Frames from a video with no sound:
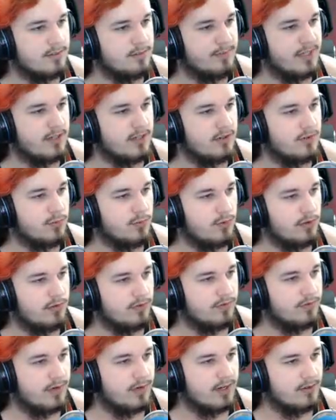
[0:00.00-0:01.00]
Be a good
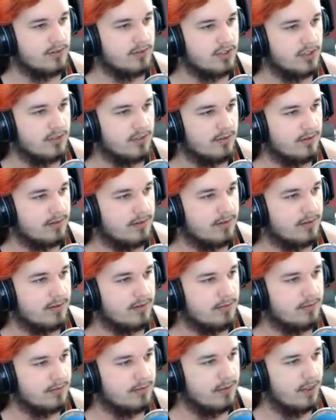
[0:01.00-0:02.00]
wolf, why don't you?
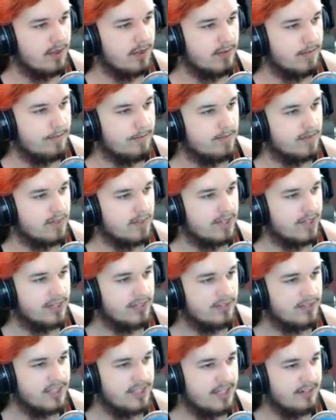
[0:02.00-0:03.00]
Huh? Can
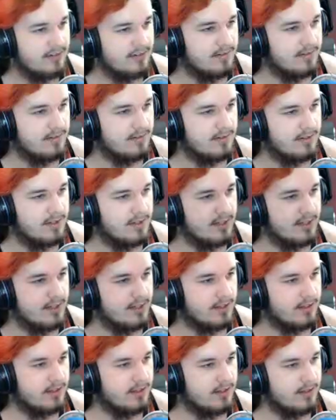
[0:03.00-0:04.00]
you sit?
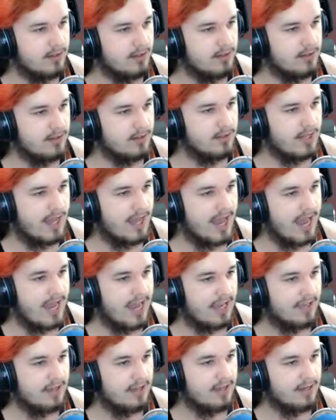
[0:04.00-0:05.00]

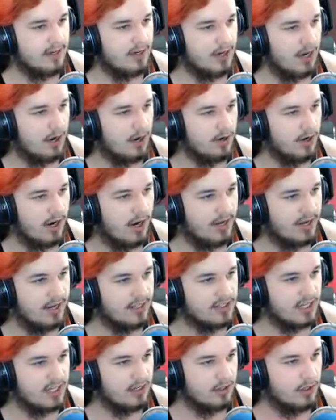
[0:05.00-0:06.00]
Hey! Oh, God.
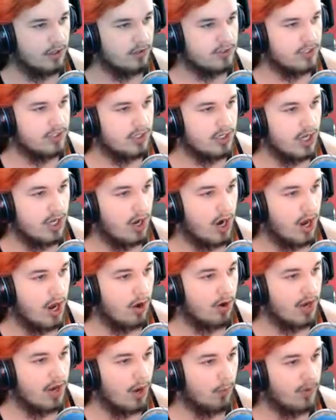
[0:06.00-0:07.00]
It's getting close. No,
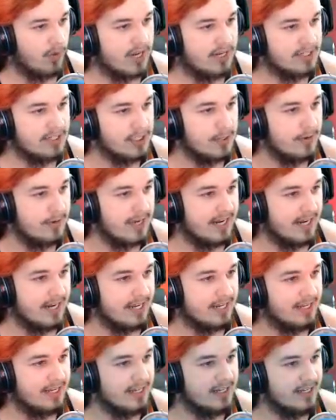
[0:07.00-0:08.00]
no, no. What are you doing?
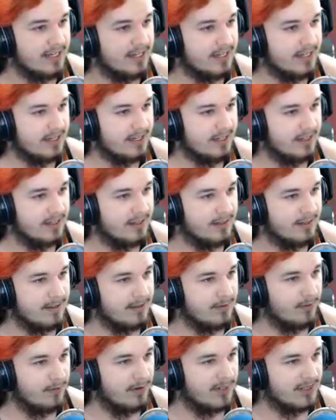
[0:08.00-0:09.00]

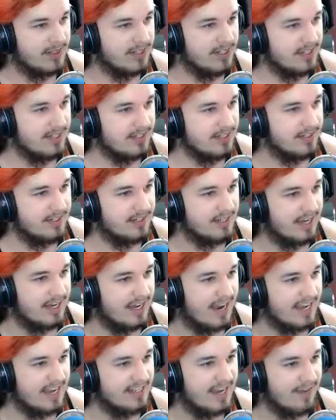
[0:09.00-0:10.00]
What the?
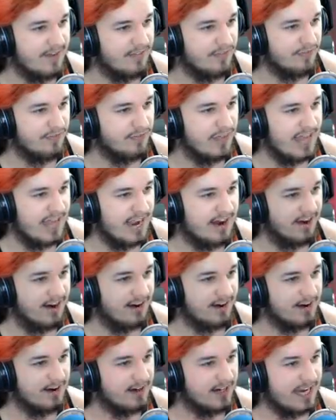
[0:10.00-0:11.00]
I have a
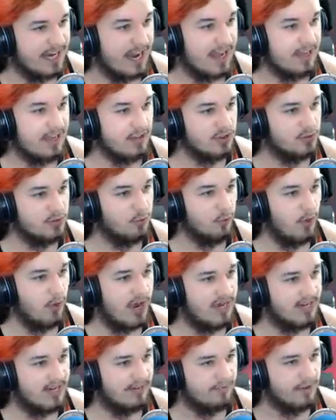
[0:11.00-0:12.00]
flare. Yeah, it looks
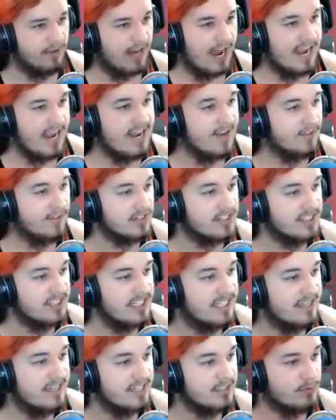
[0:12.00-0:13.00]
way different. I never
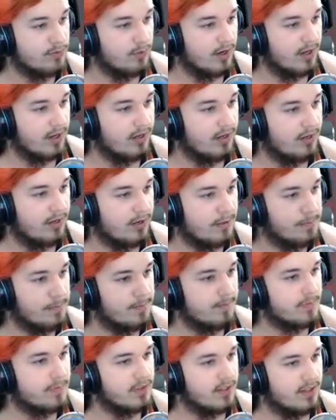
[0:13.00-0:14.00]
seen this one.
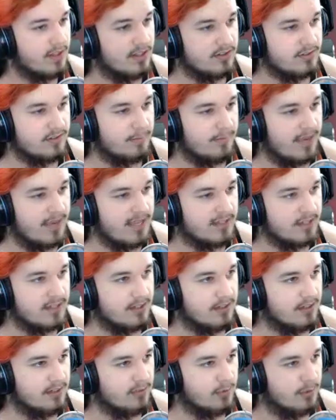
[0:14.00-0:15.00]
That's
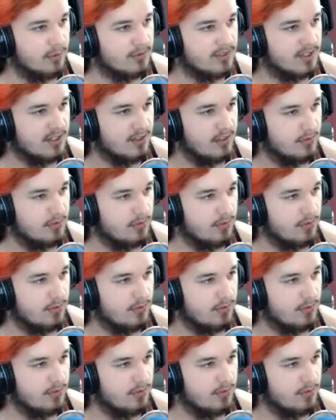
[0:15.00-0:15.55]
amazing. We're almost there though.